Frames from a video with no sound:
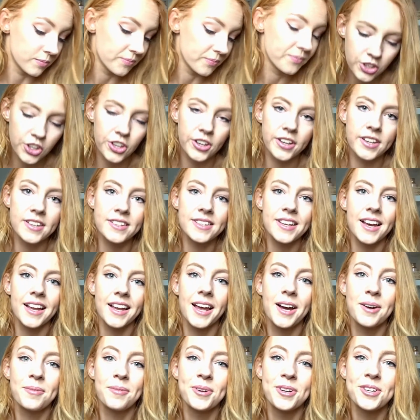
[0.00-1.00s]
You can tell
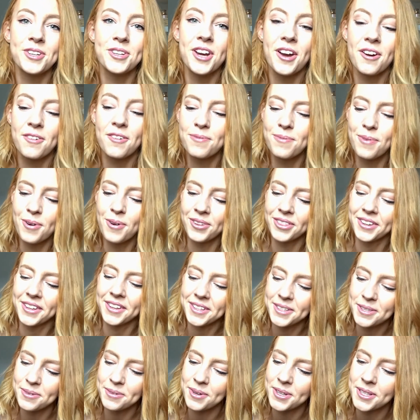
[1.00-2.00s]
how much I've worn
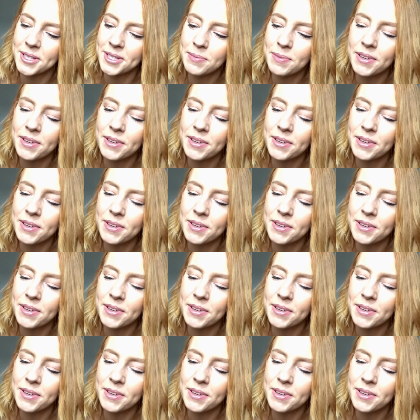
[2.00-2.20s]
these ones